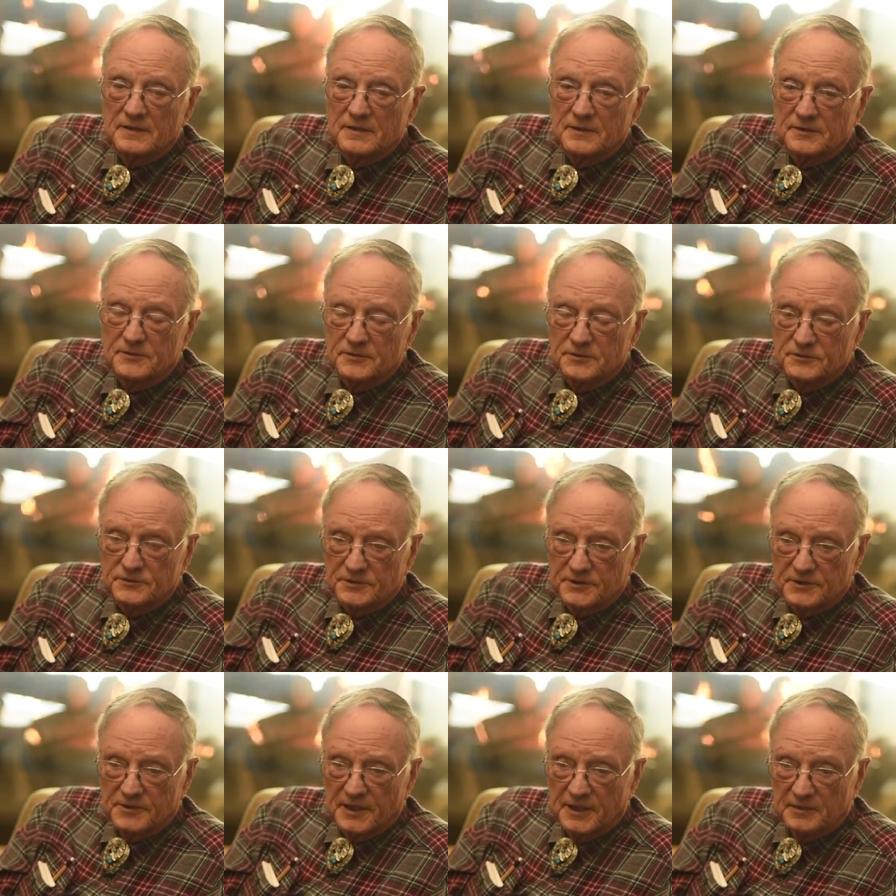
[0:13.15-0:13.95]
that used
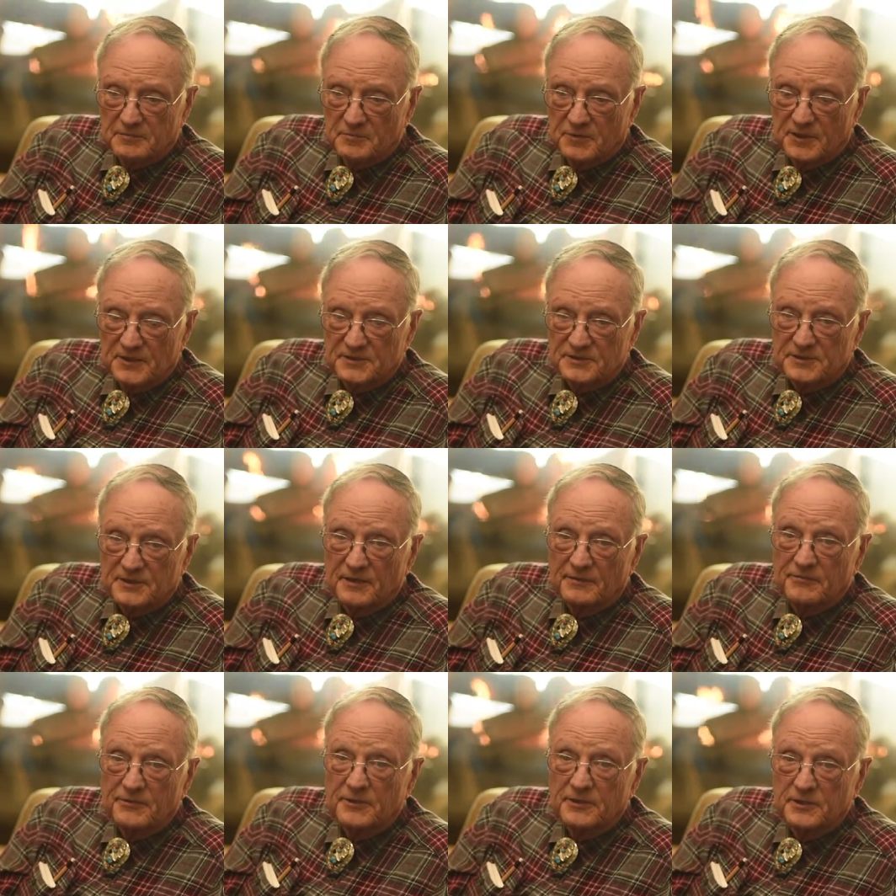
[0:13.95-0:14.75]
to take place
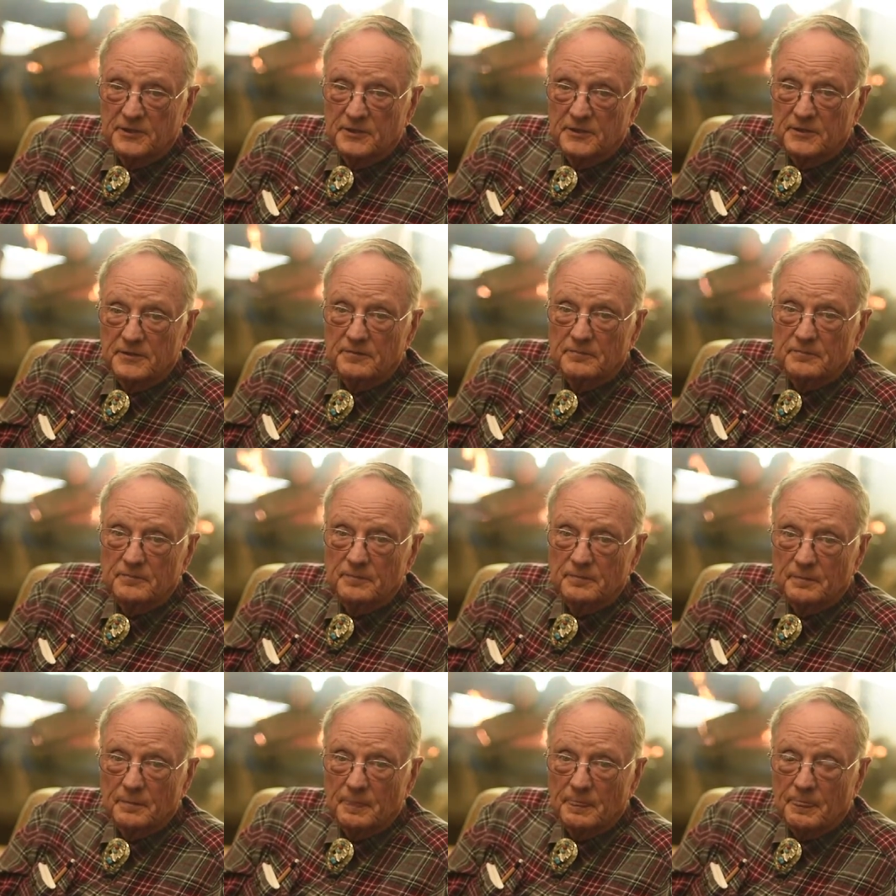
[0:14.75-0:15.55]
every year
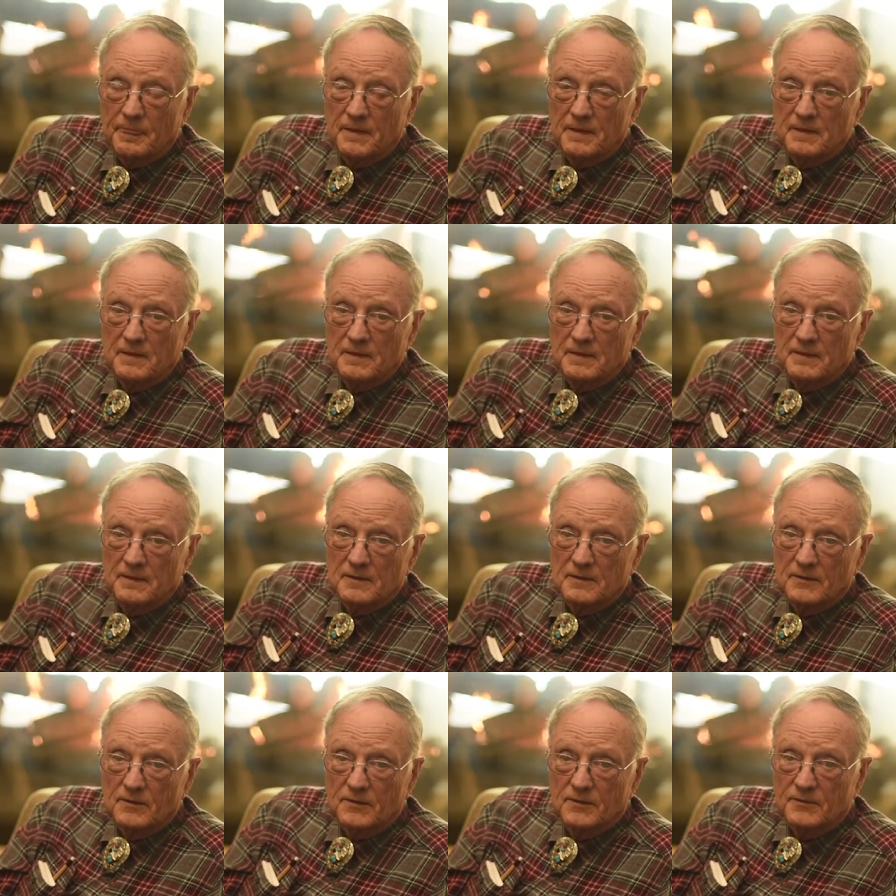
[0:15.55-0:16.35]

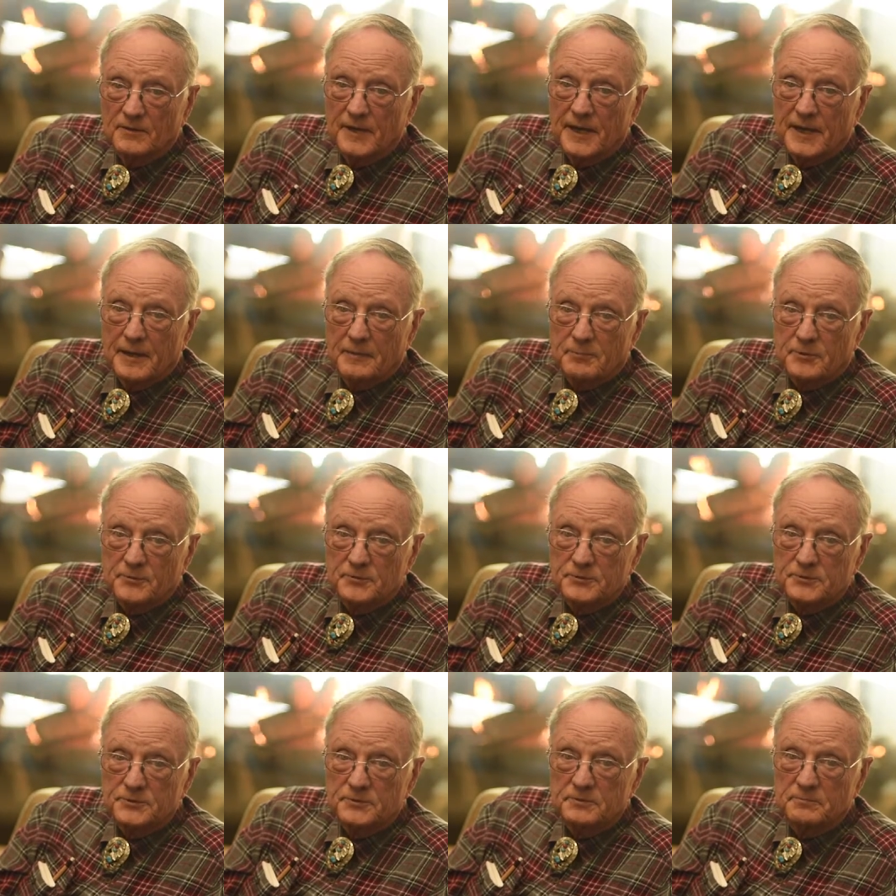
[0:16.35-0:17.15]
called
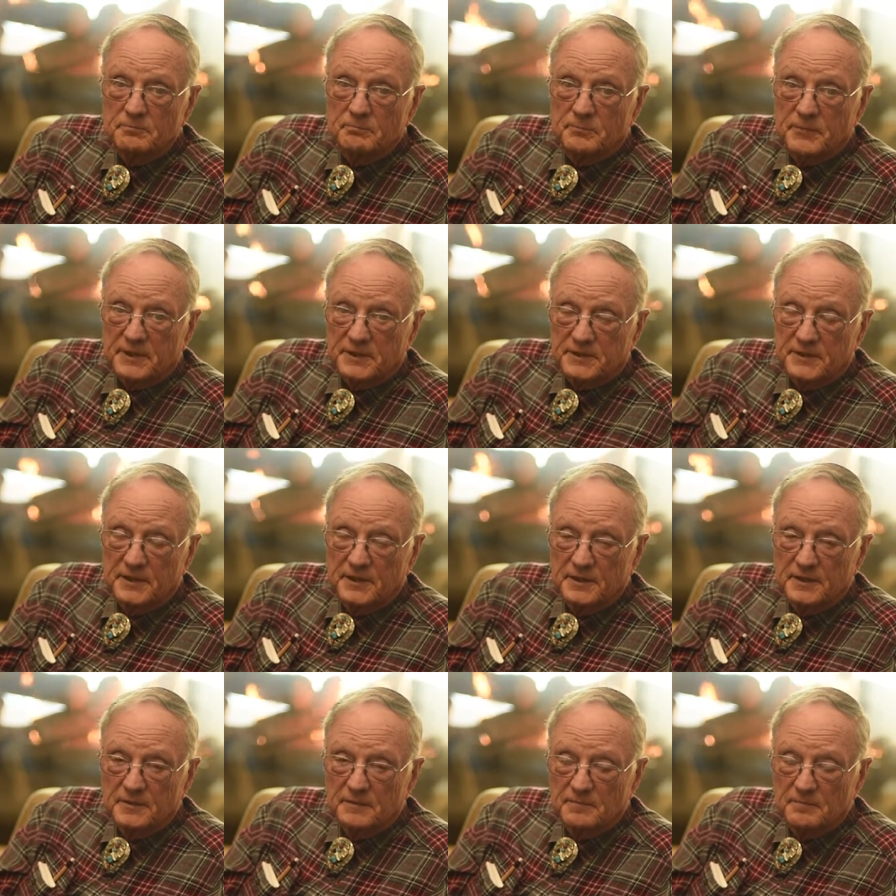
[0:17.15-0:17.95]
Capper's Picnic.